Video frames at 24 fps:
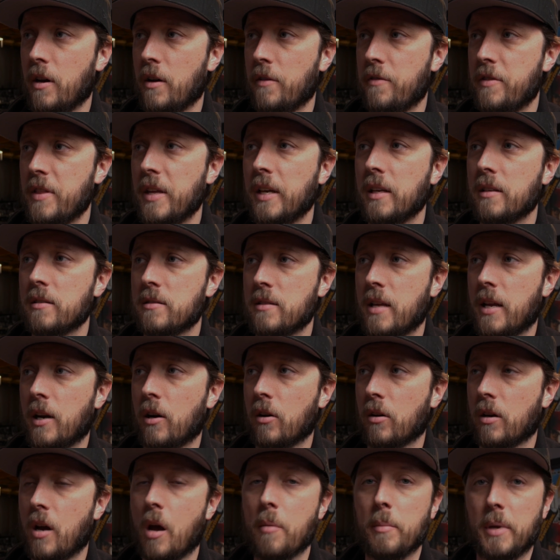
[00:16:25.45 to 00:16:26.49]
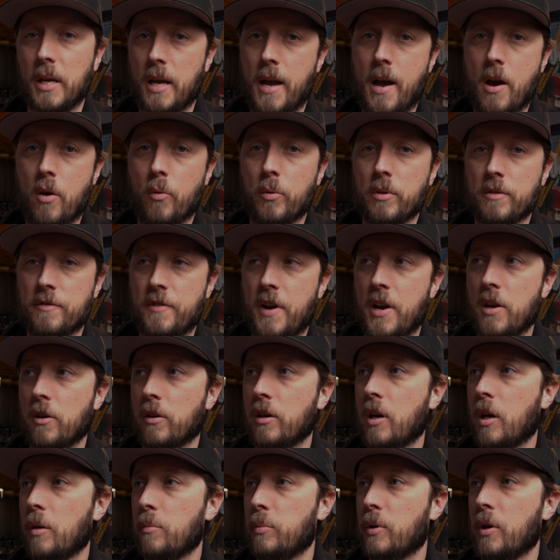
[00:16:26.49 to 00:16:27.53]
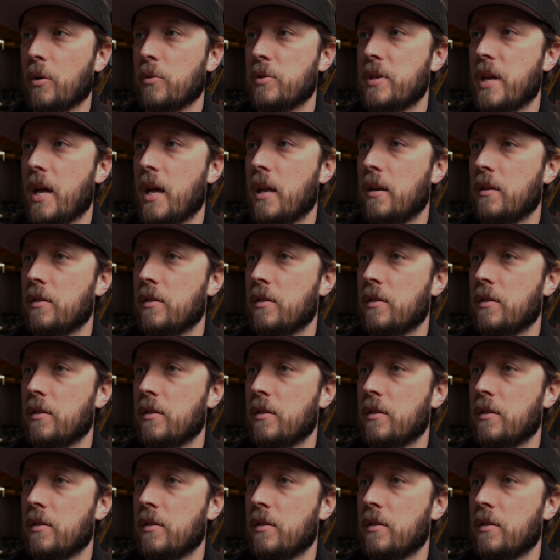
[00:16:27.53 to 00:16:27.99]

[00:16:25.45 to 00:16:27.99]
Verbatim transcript: things that are coming out with Final Cut Pro X.